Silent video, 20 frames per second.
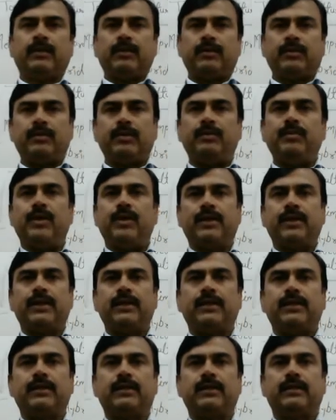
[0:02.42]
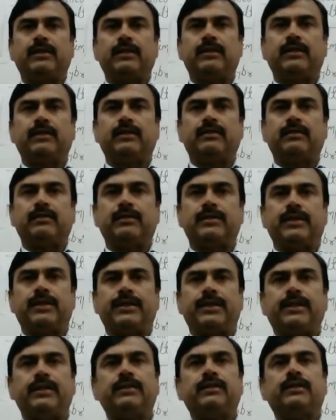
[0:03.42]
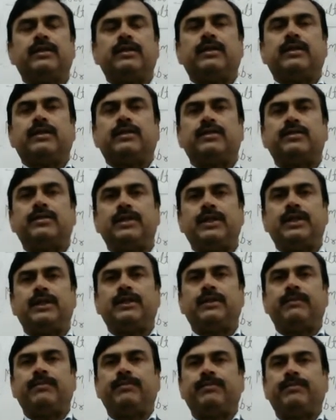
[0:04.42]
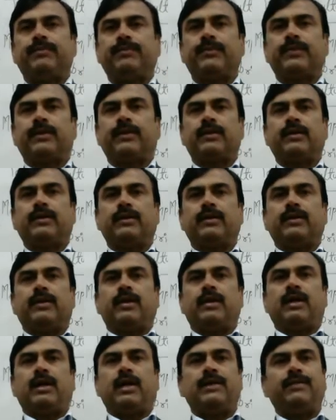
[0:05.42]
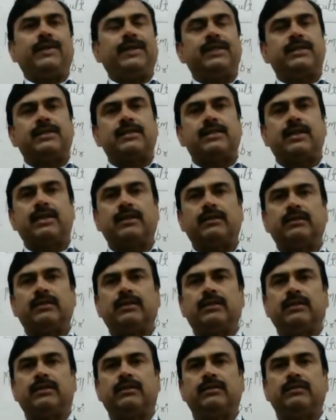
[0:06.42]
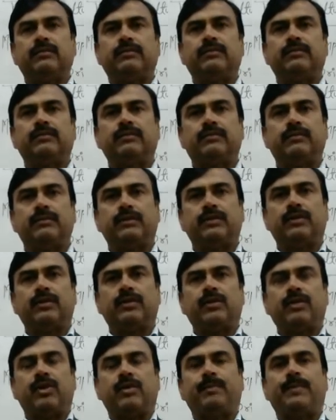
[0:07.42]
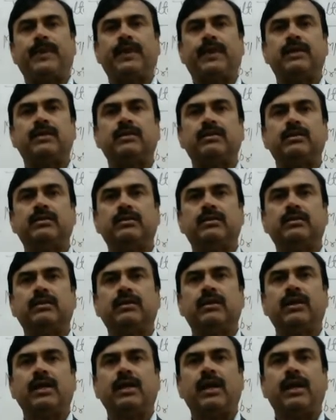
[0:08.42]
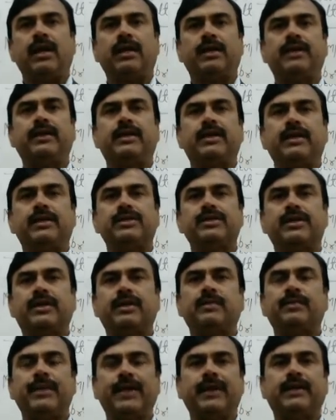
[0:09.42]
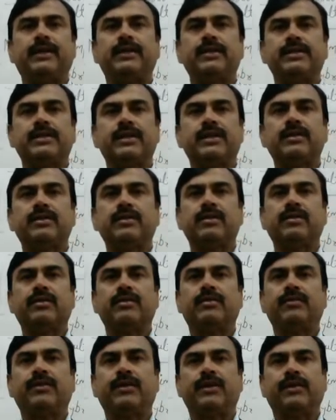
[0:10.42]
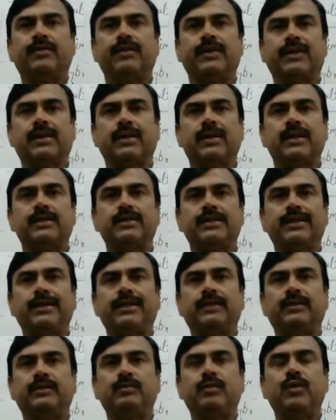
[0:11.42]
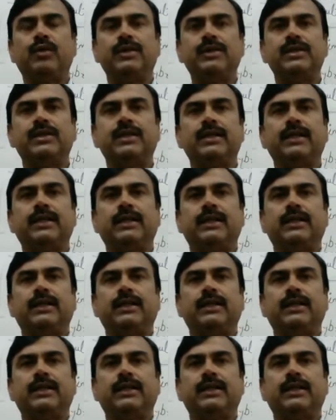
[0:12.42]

Good morning, children. Today I will start the topic agricultural practices for our class 8th boys.